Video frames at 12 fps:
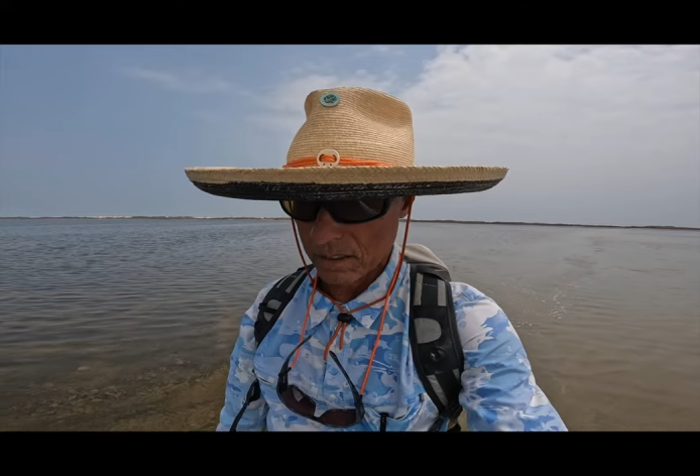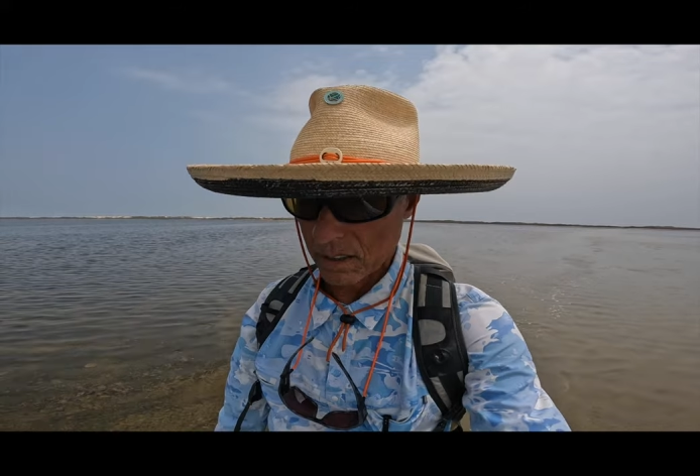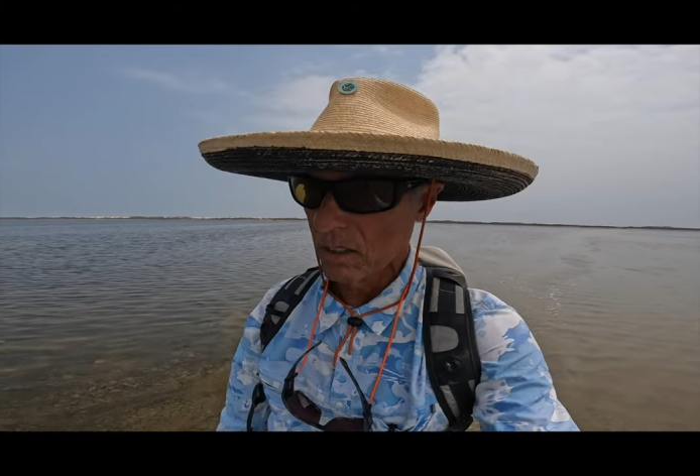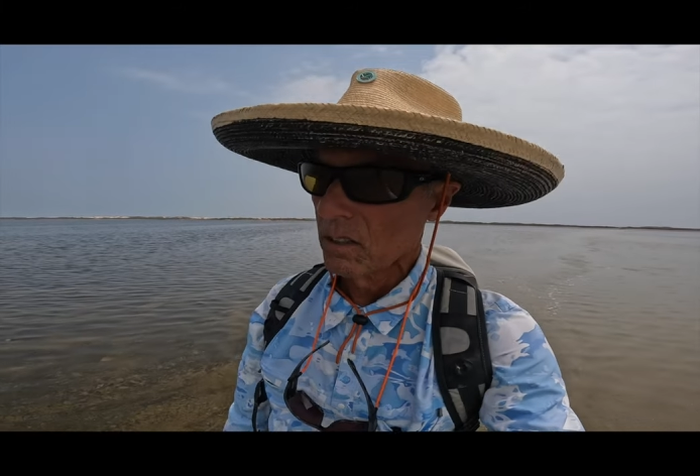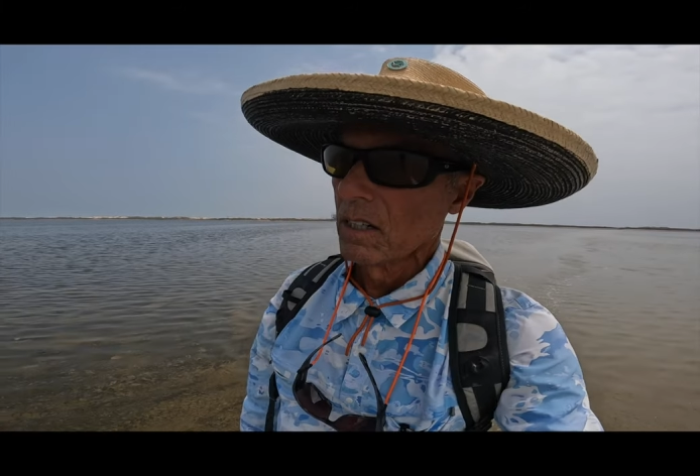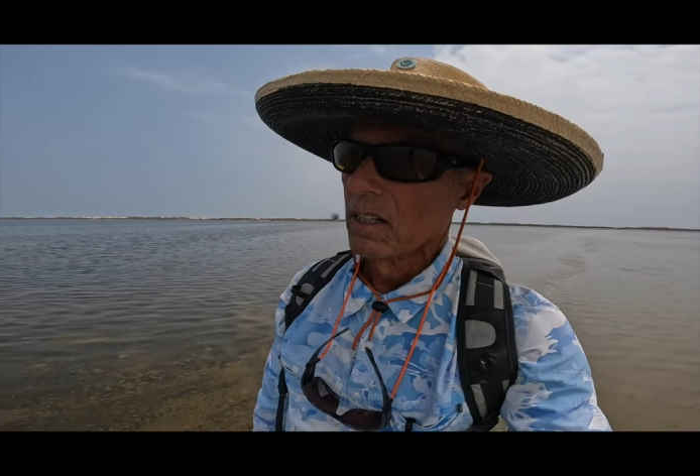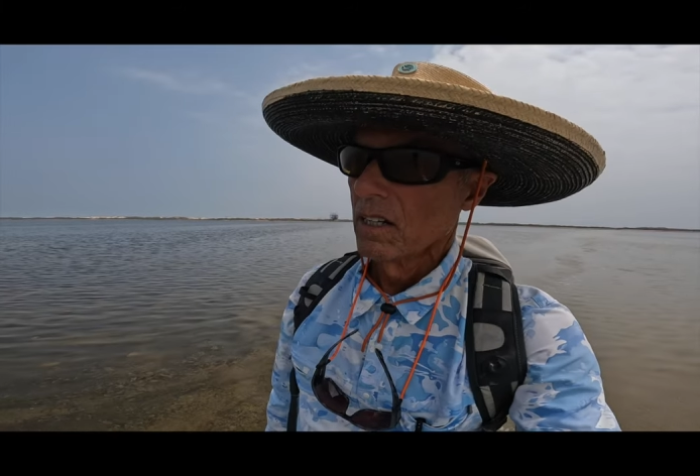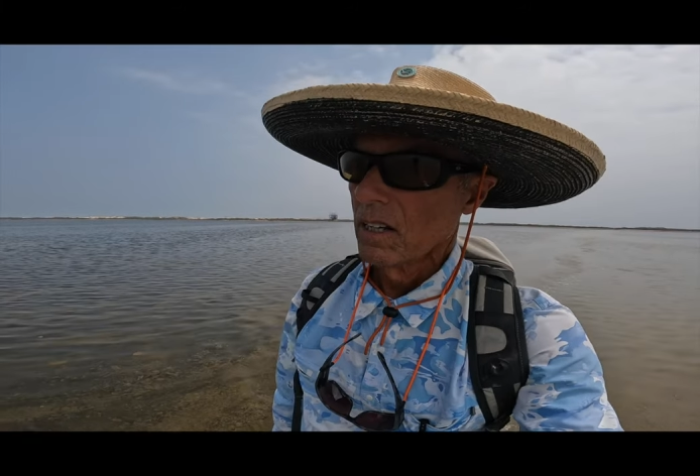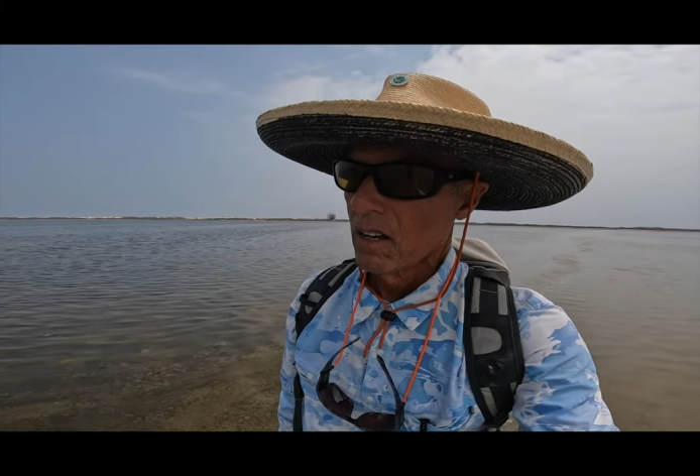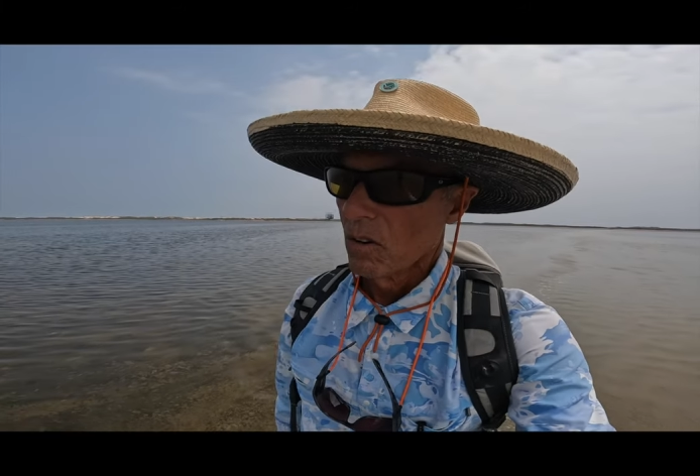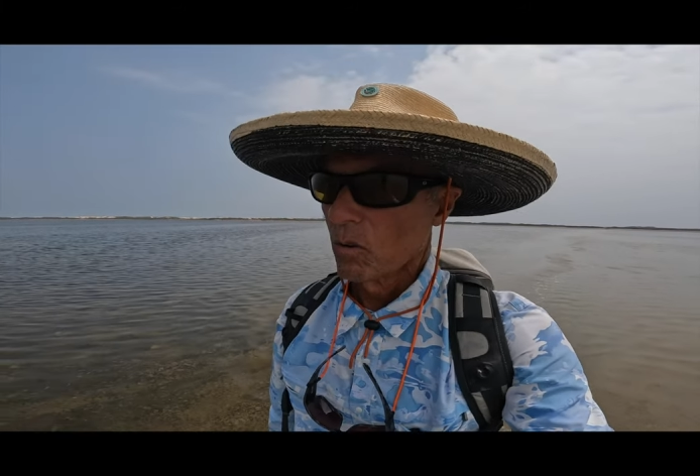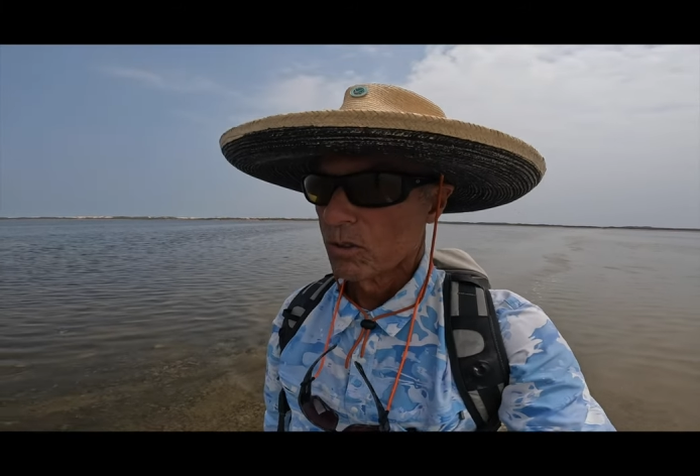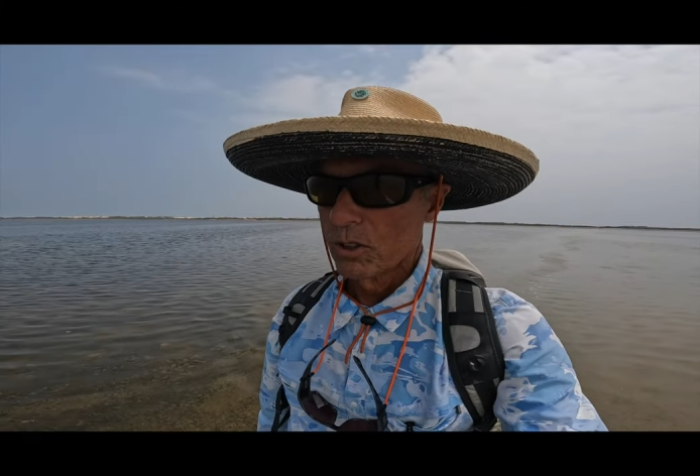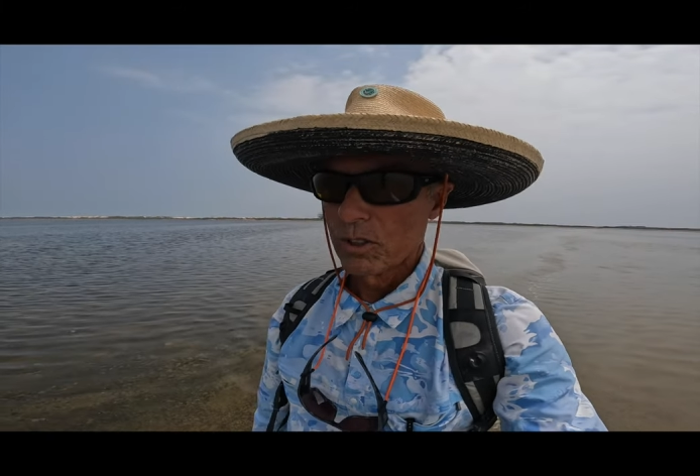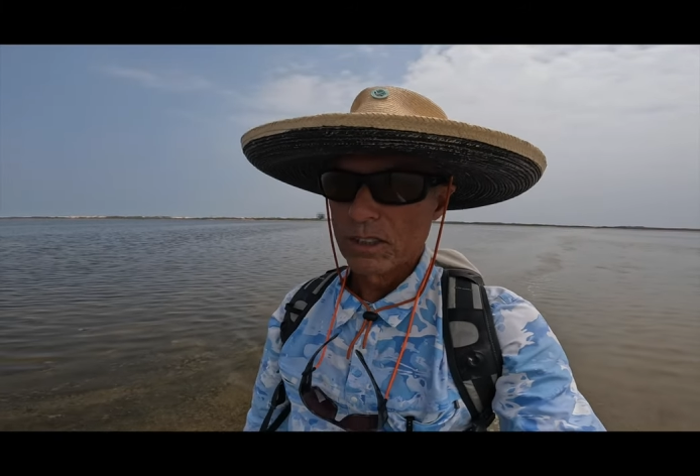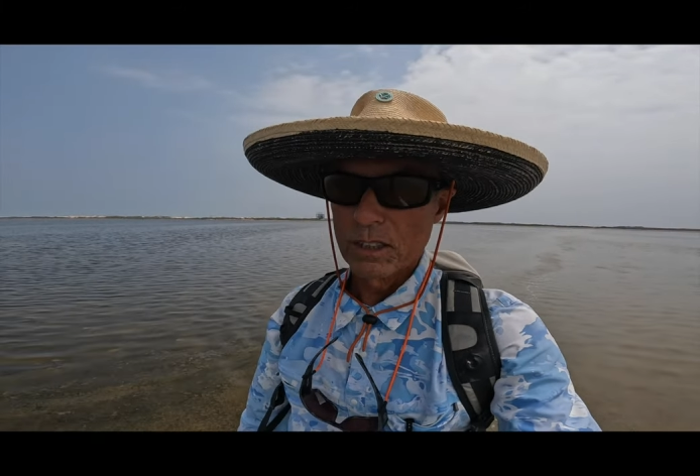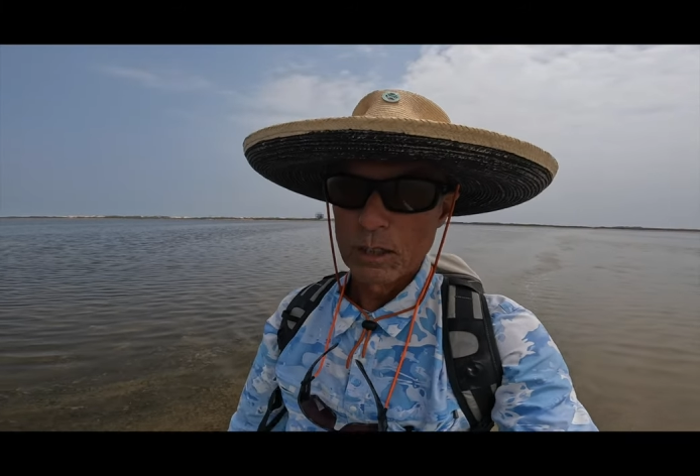so what you can